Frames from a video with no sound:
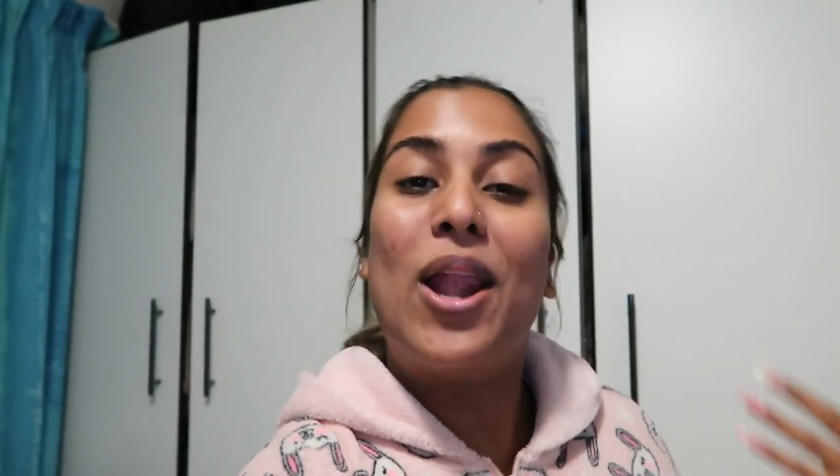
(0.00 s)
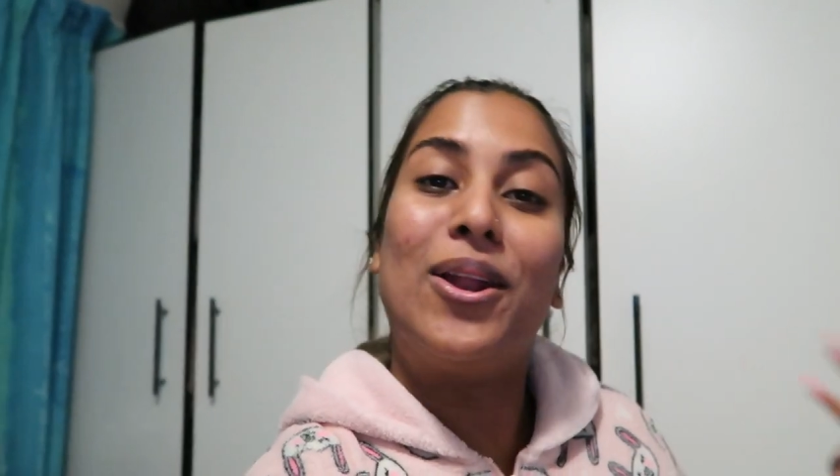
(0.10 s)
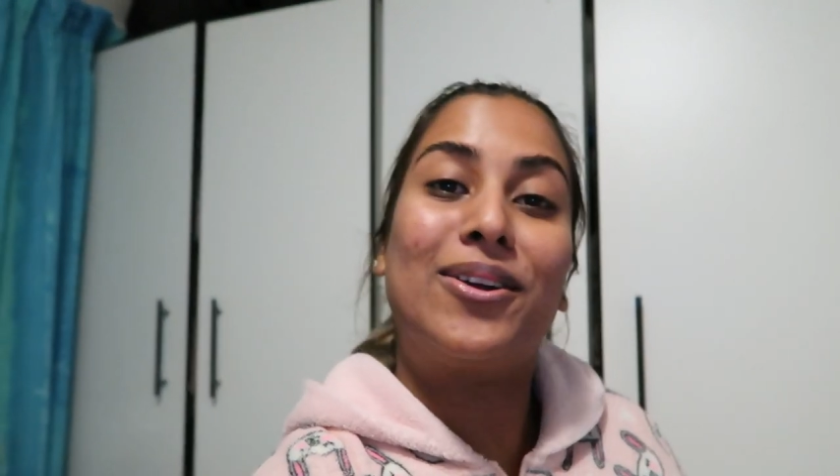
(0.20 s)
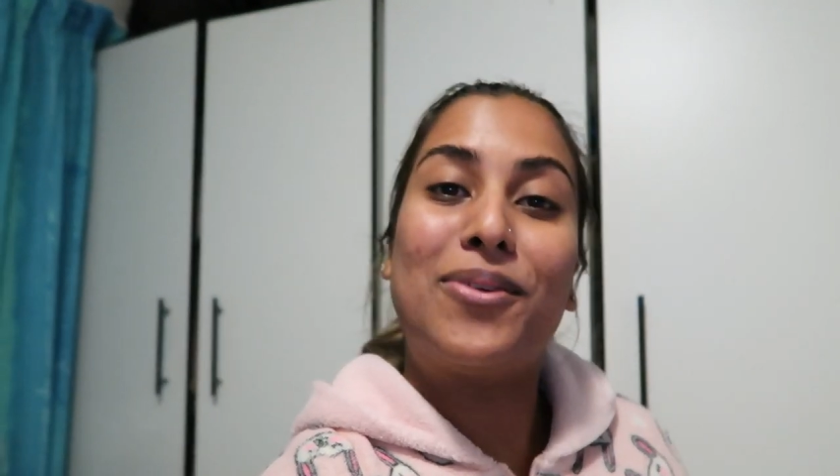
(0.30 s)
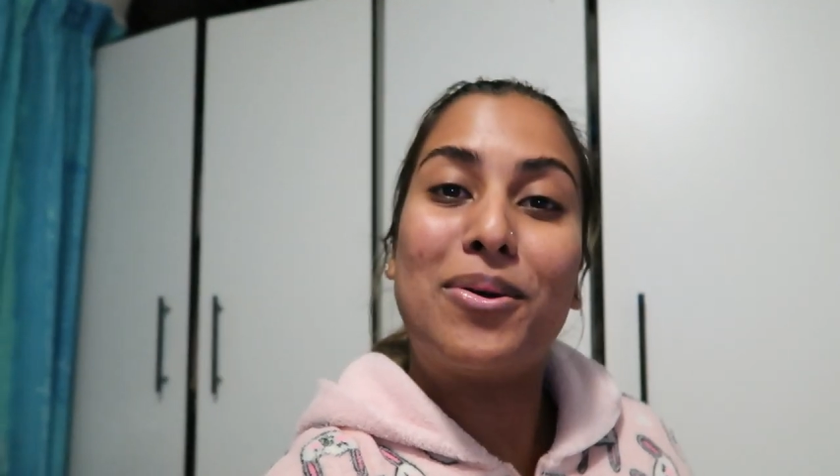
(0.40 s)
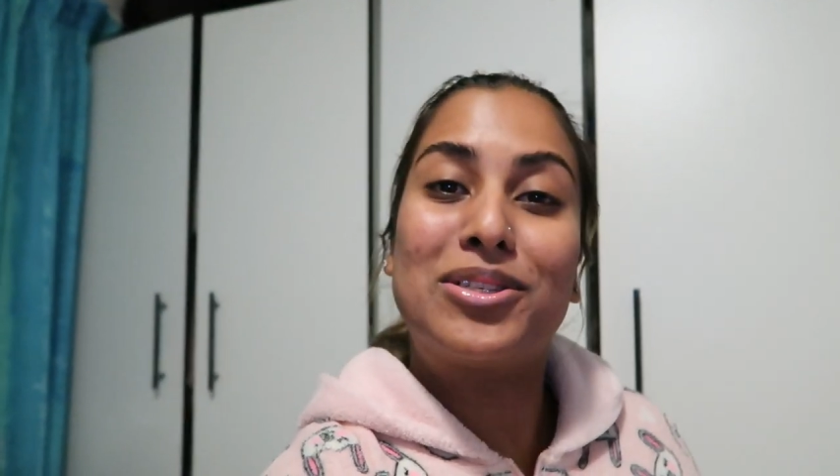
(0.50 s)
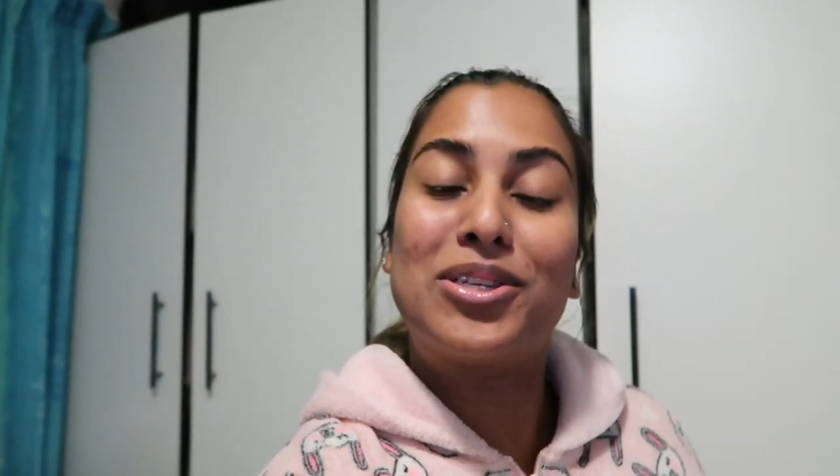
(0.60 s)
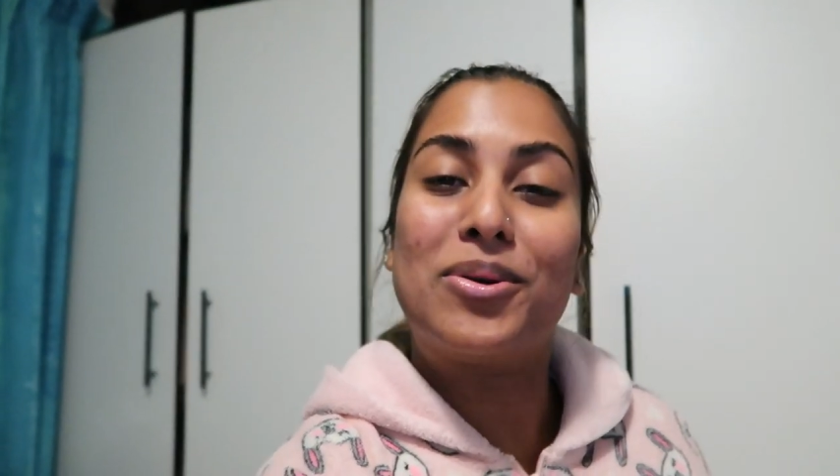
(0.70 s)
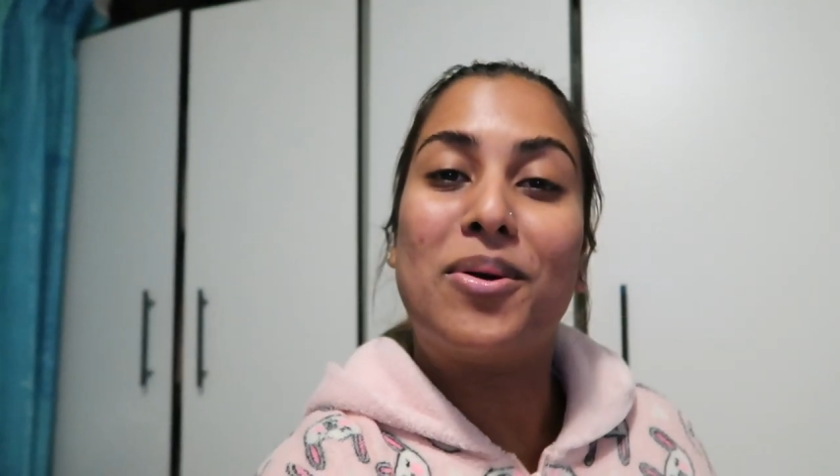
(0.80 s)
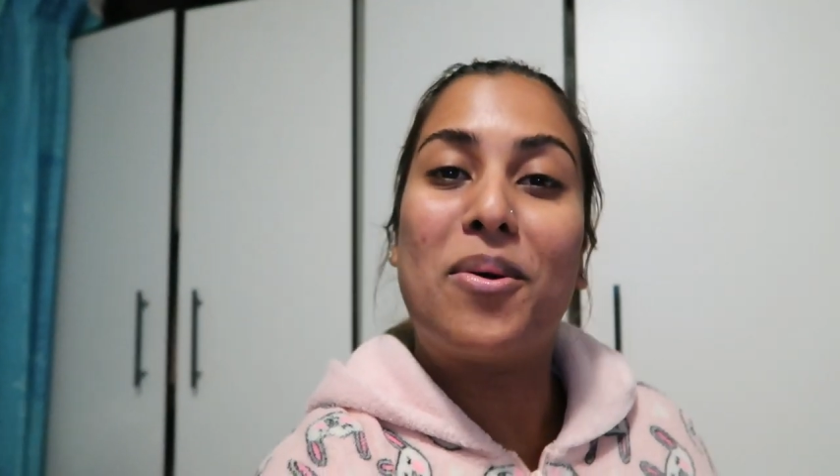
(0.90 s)
look forward
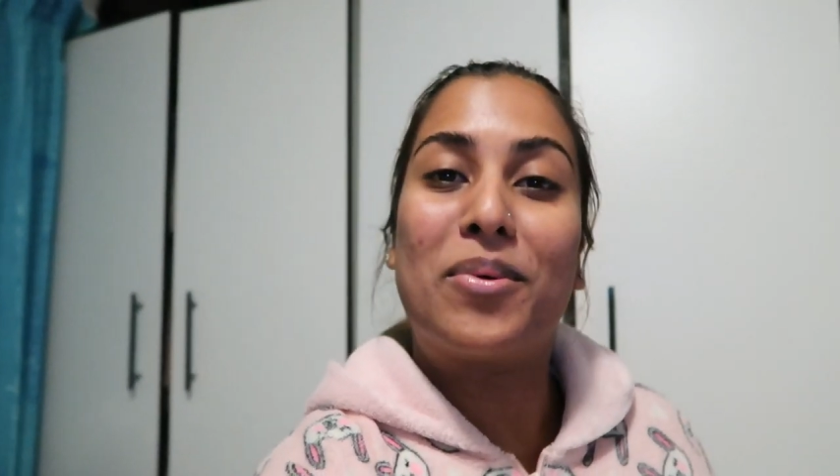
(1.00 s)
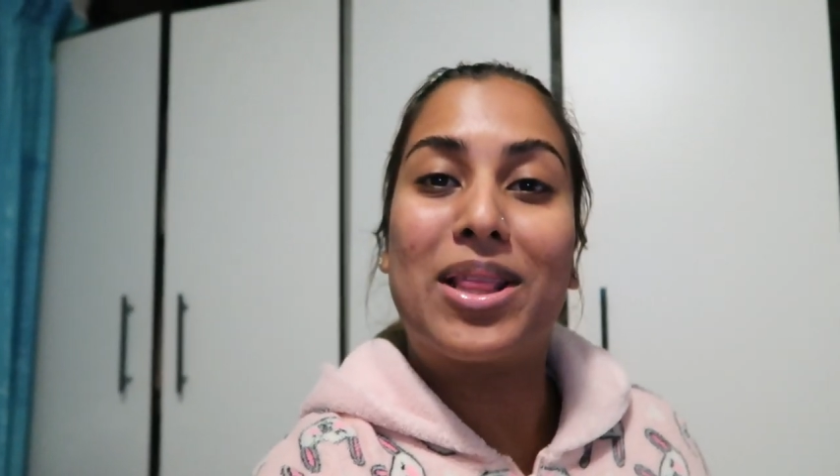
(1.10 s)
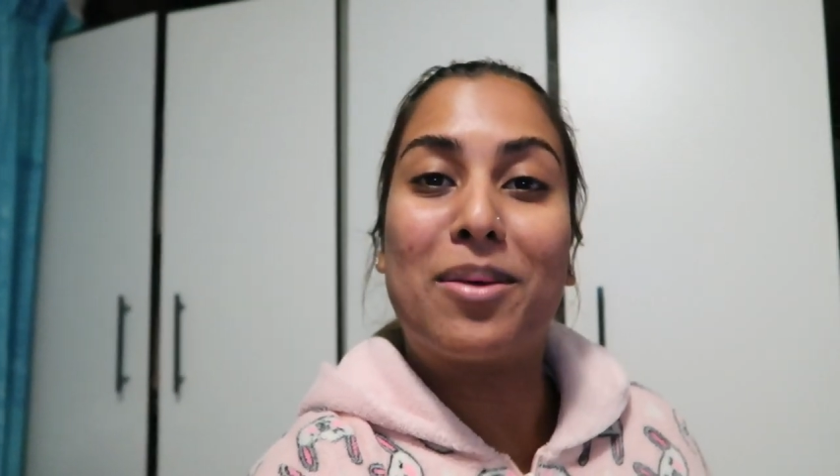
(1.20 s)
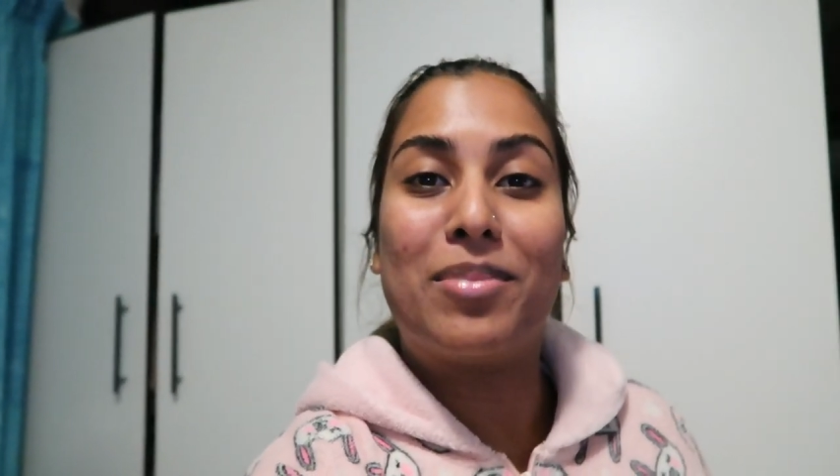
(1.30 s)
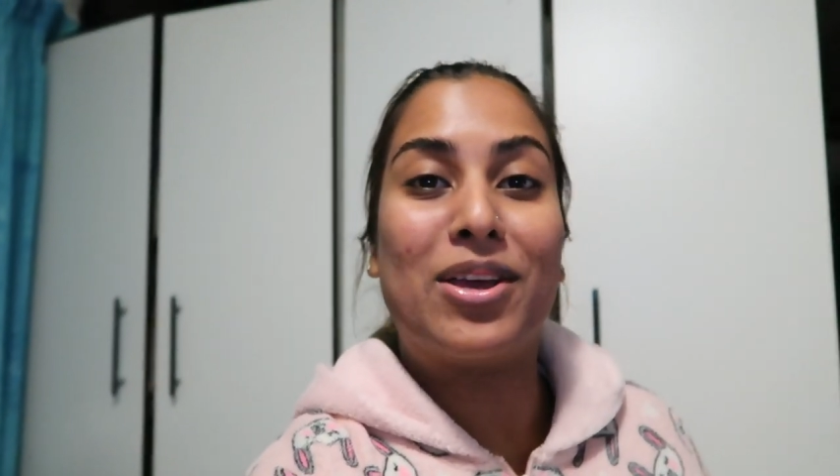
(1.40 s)
to with